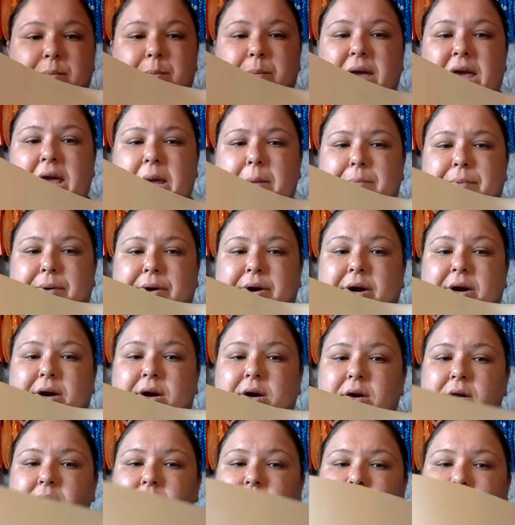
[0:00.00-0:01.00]

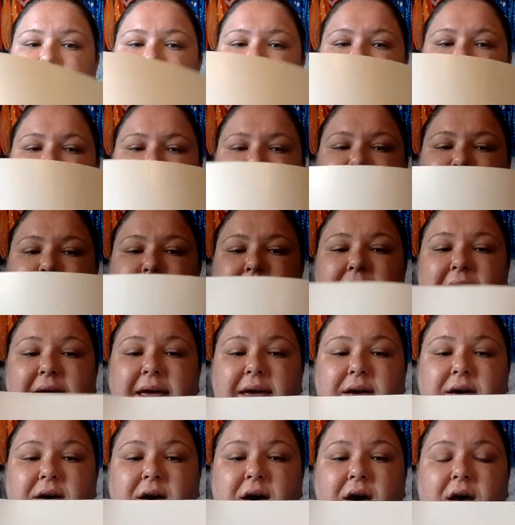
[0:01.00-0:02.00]
paper that's
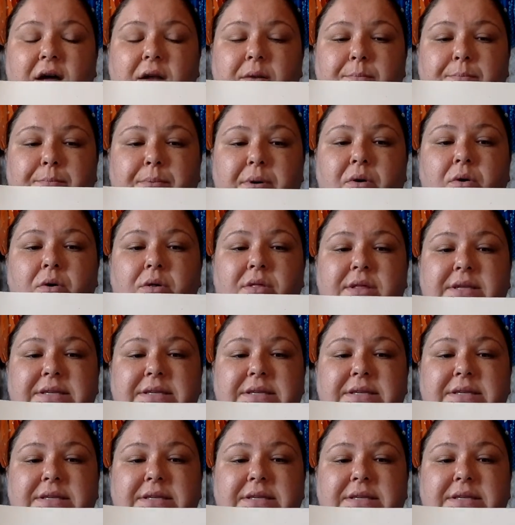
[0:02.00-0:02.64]
blank on both